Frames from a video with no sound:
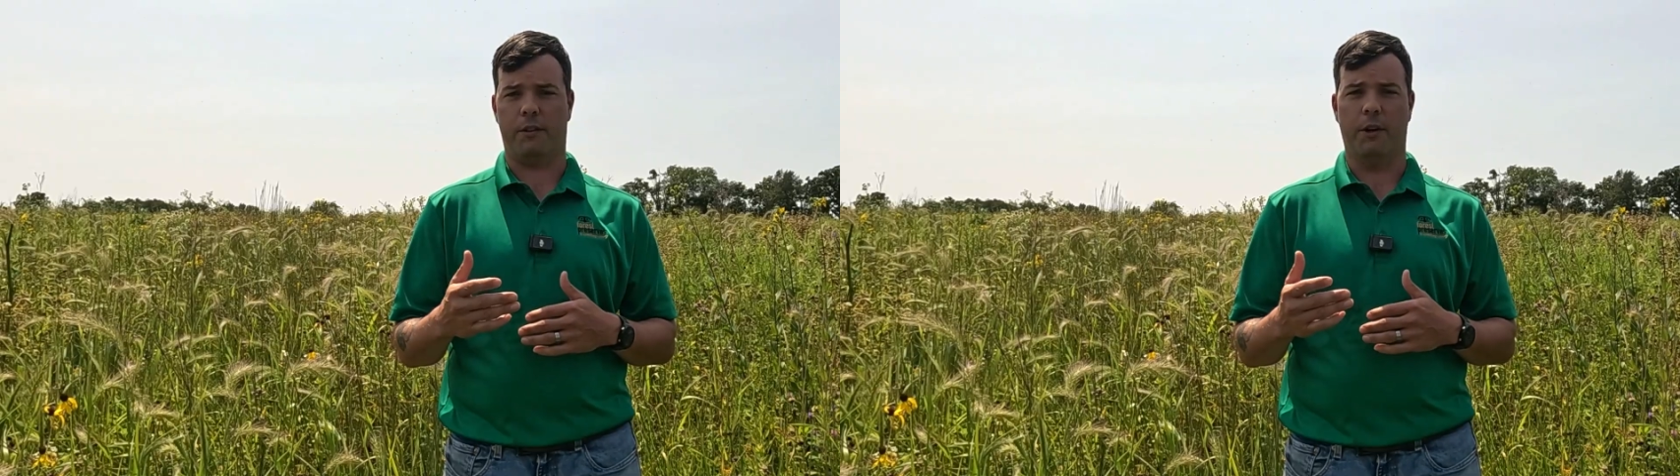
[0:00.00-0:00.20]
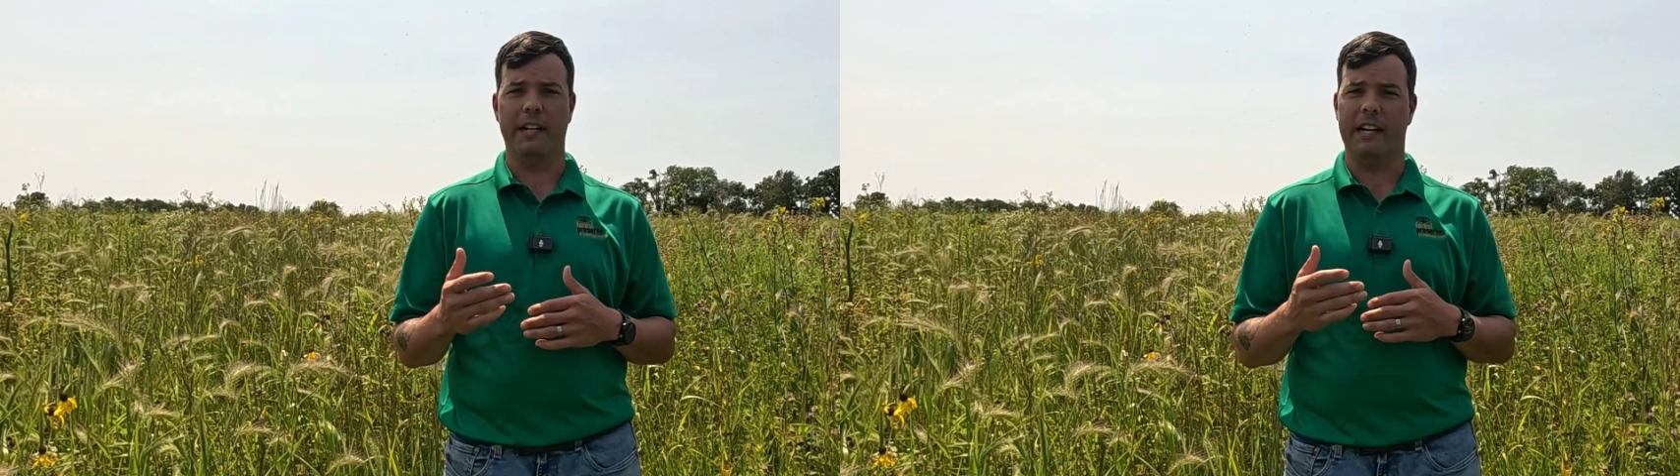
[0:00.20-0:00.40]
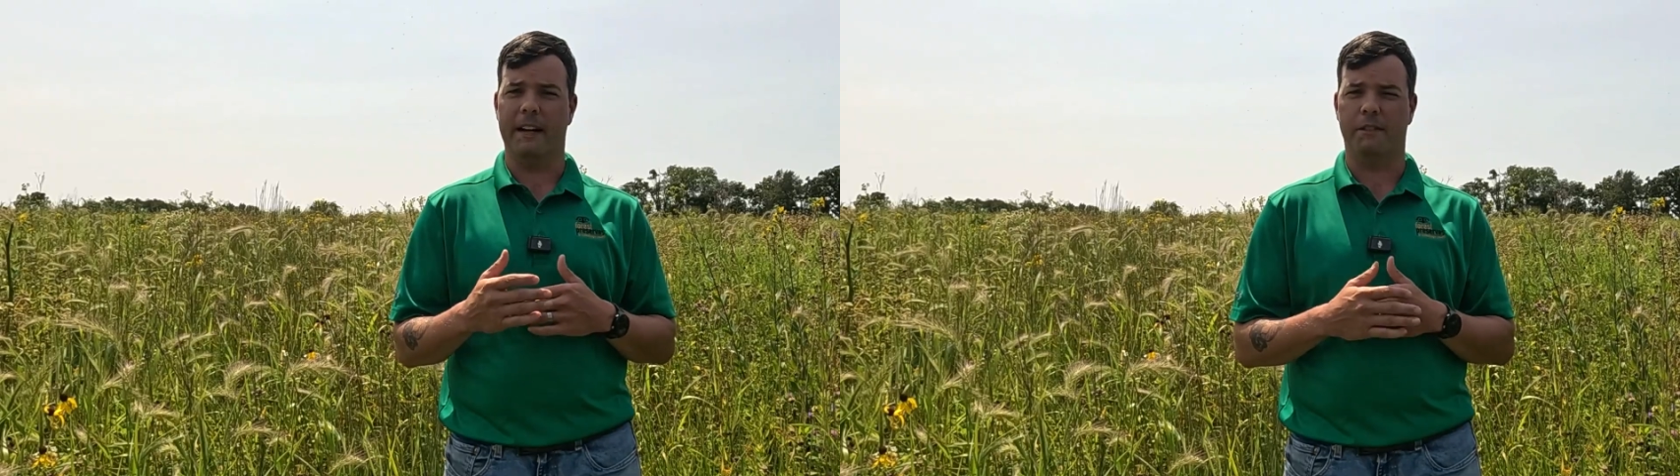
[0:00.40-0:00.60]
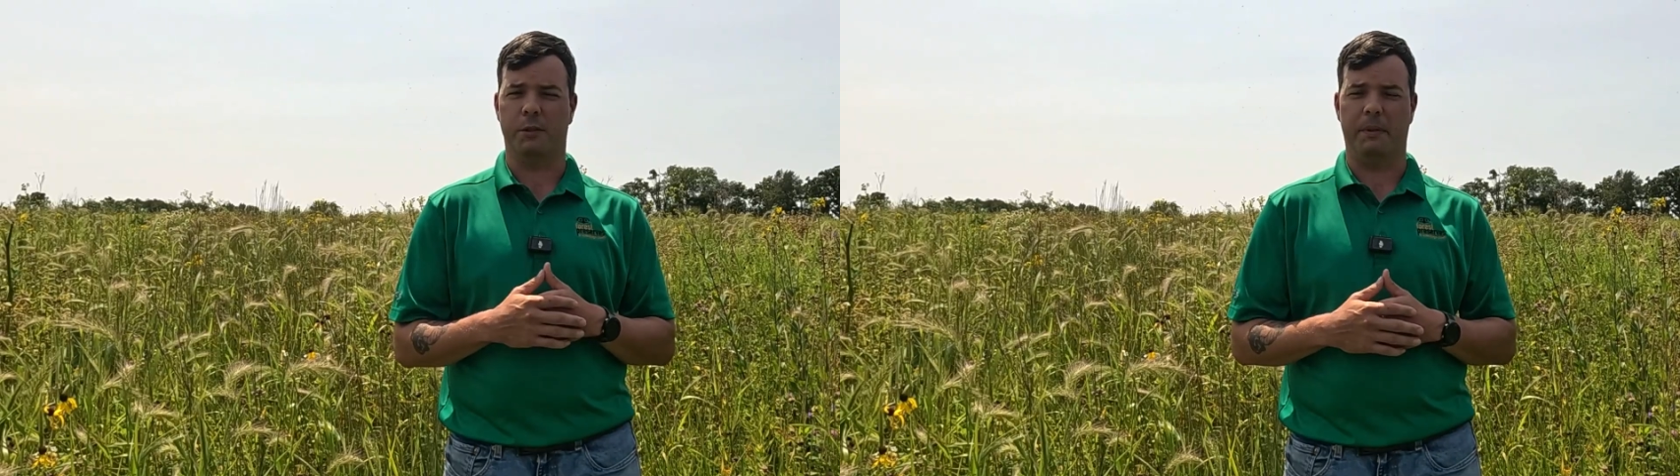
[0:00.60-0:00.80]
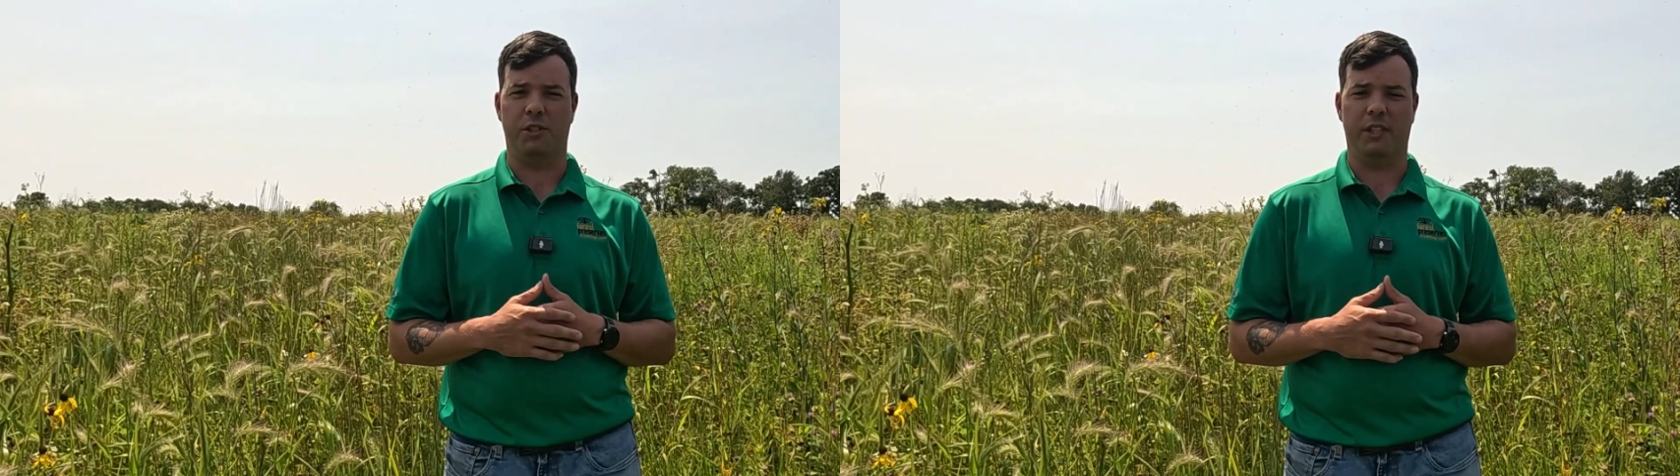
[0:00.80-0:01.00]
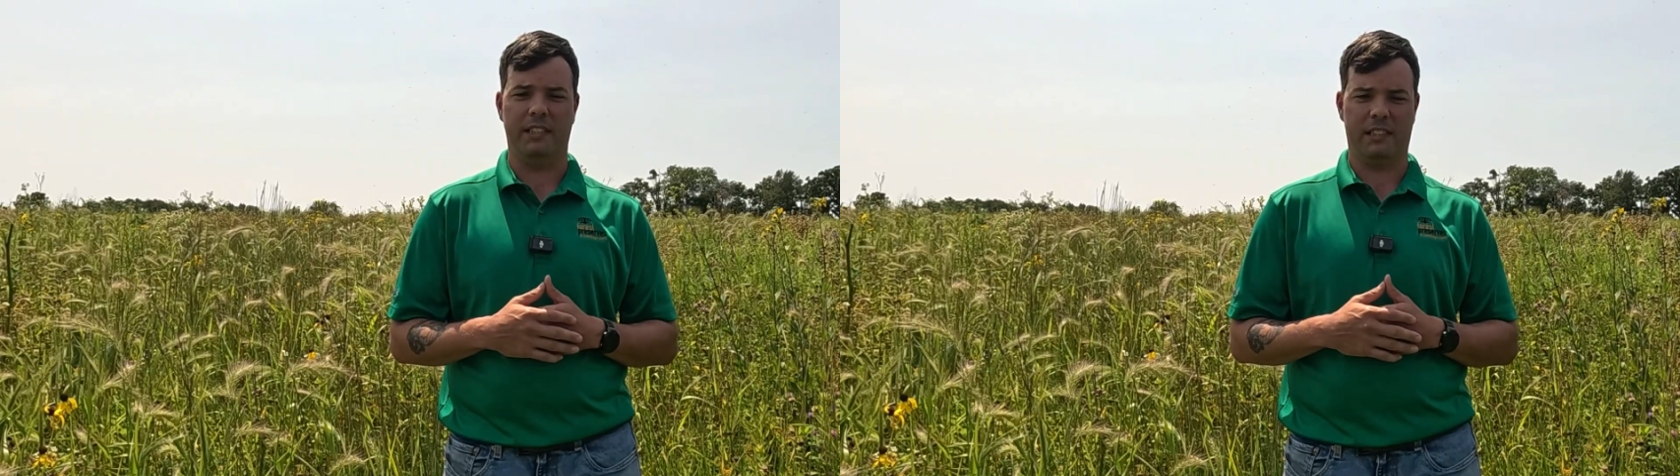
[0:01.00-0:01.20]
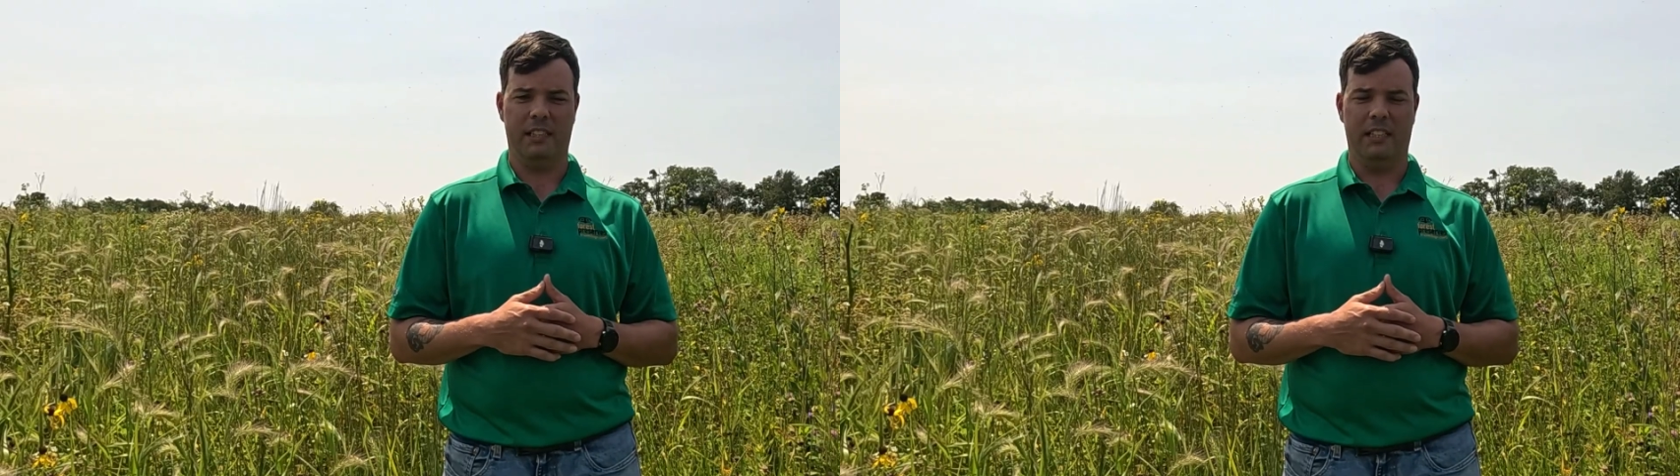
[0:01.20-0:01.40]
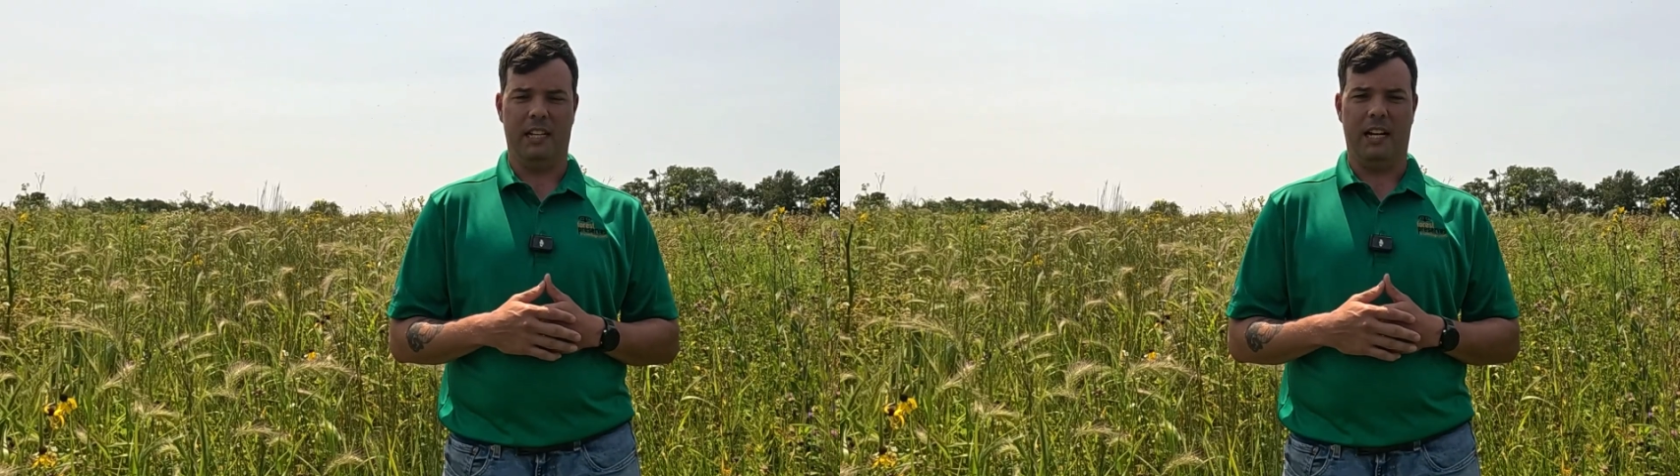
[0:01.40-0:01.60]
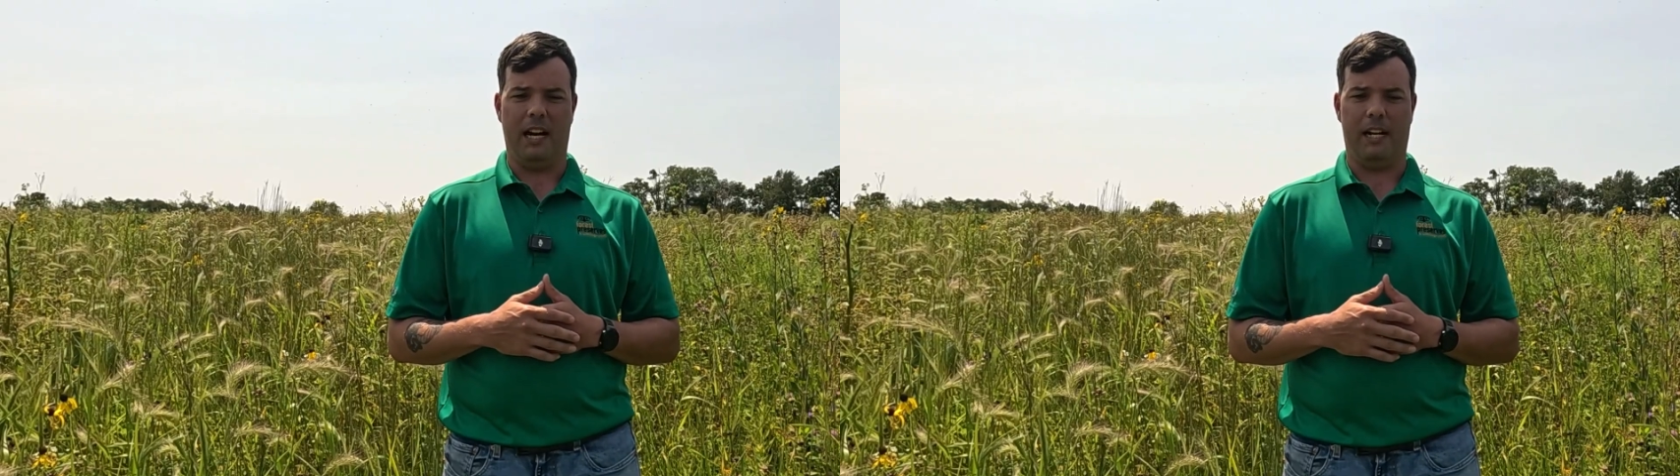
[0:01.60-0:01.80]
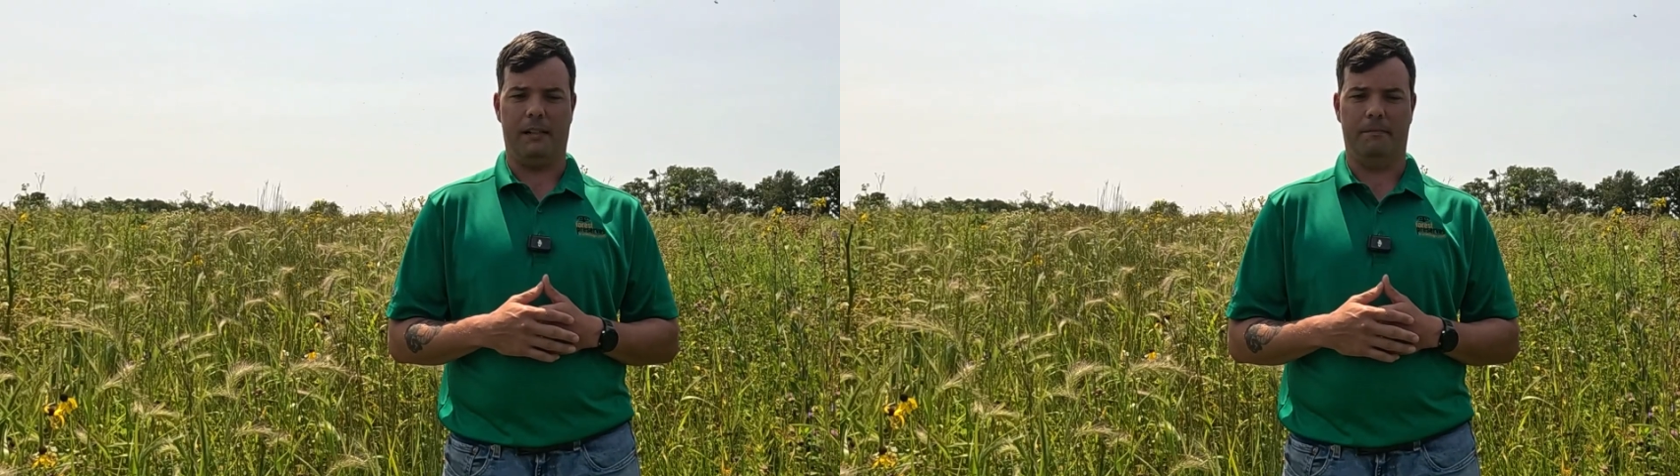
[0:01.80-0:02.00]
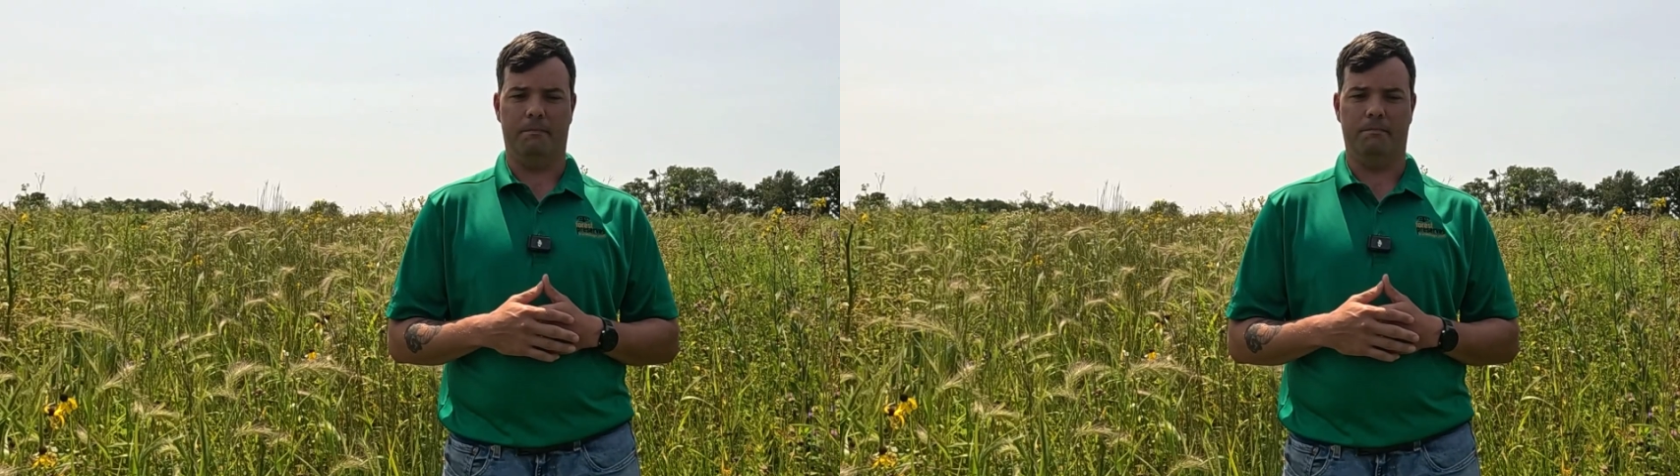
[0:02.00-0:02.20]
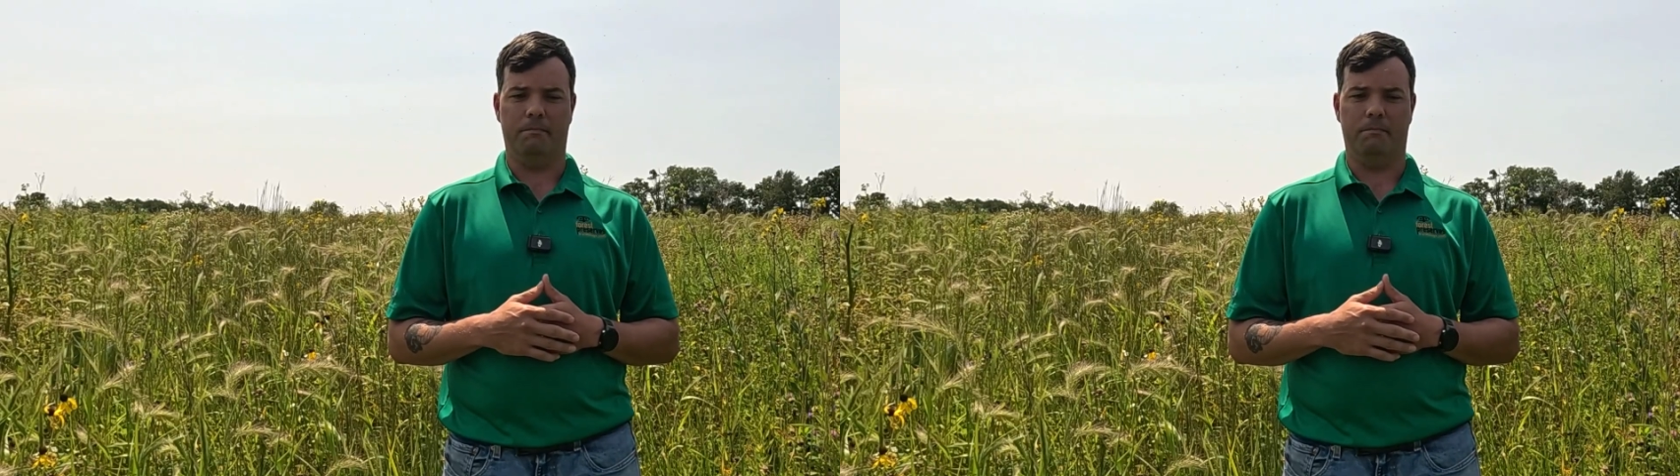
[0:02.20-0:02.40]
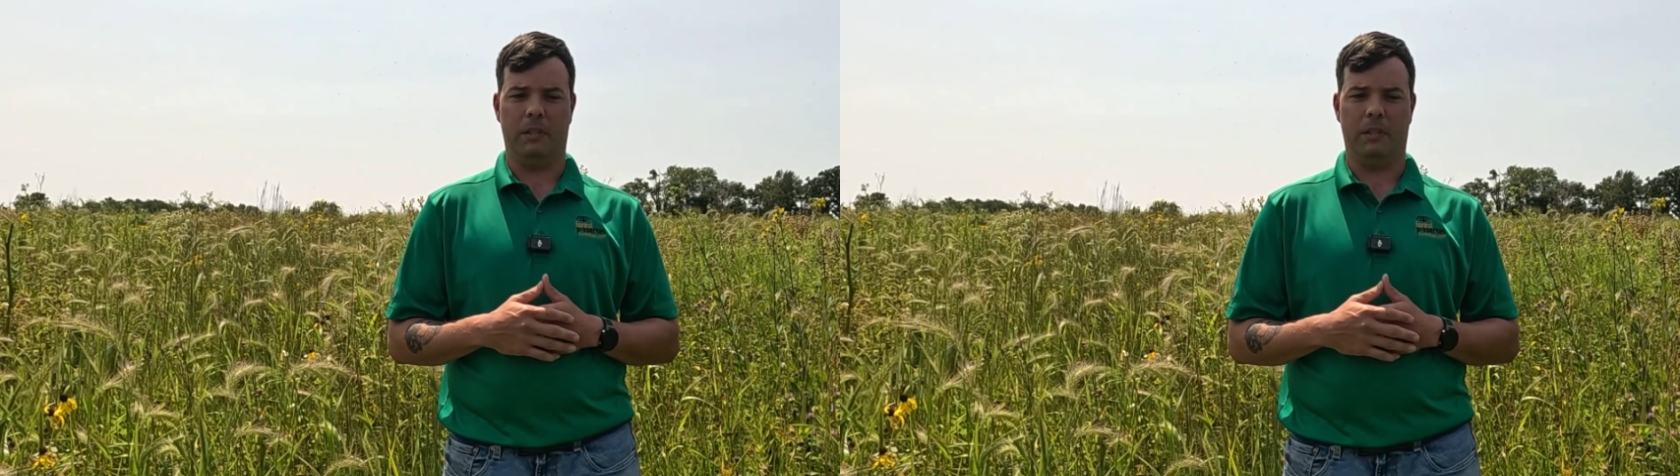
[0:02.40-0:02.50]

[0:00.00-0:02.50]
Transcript: 30 native species. Um,